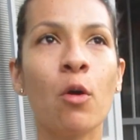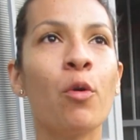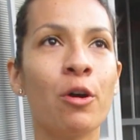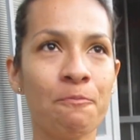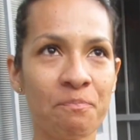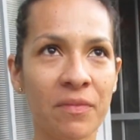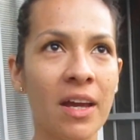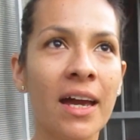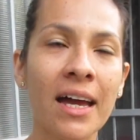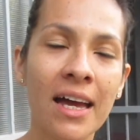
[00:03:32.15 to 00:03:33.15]
Well,
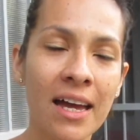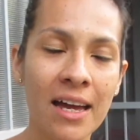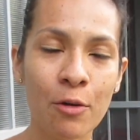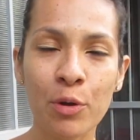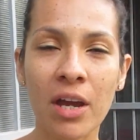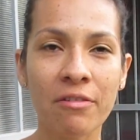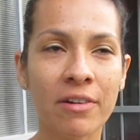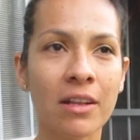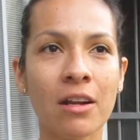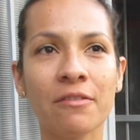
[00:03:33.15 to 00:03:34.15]
we have
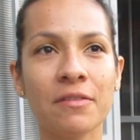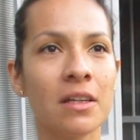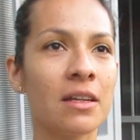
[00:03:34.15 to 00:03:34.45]
a lot of